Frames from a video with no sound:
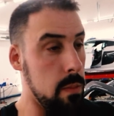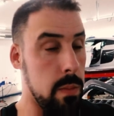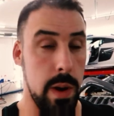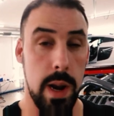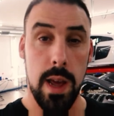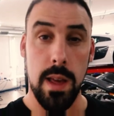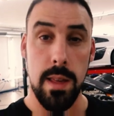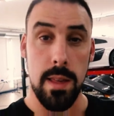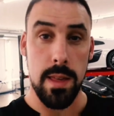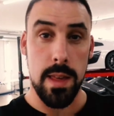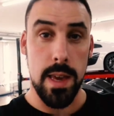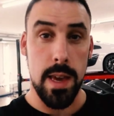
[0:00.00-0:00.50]
But
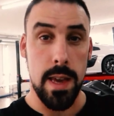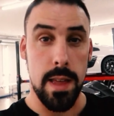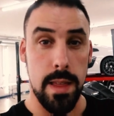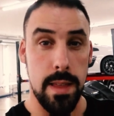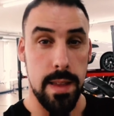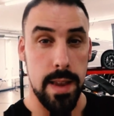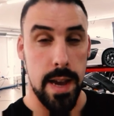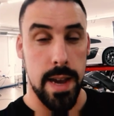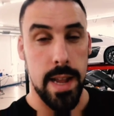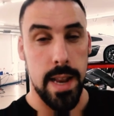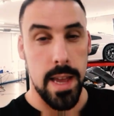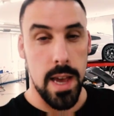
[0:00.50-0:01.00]
as I say, it's
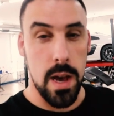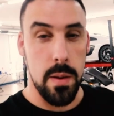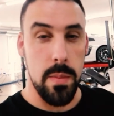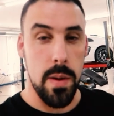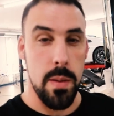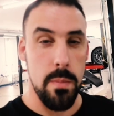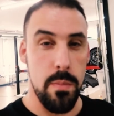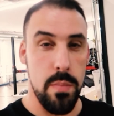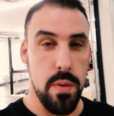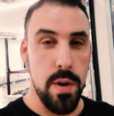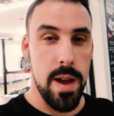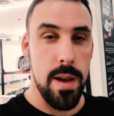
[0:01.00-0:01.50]
tidy up
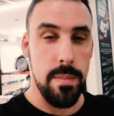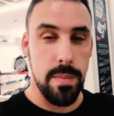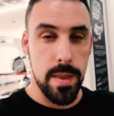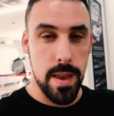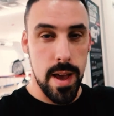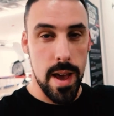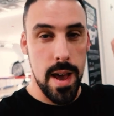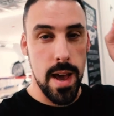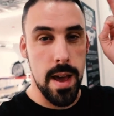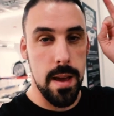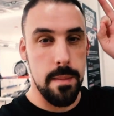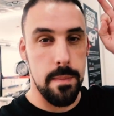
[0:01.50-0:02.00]
and prep
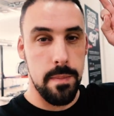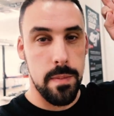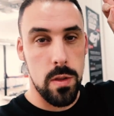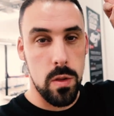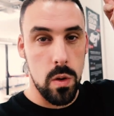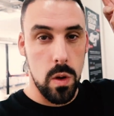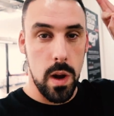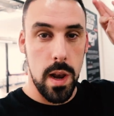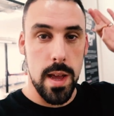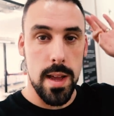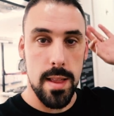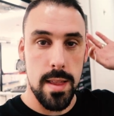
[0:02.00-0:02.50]
time,
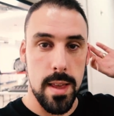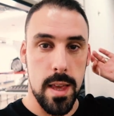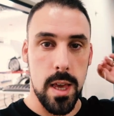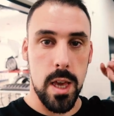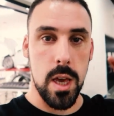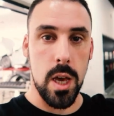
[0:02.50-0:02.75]
so let's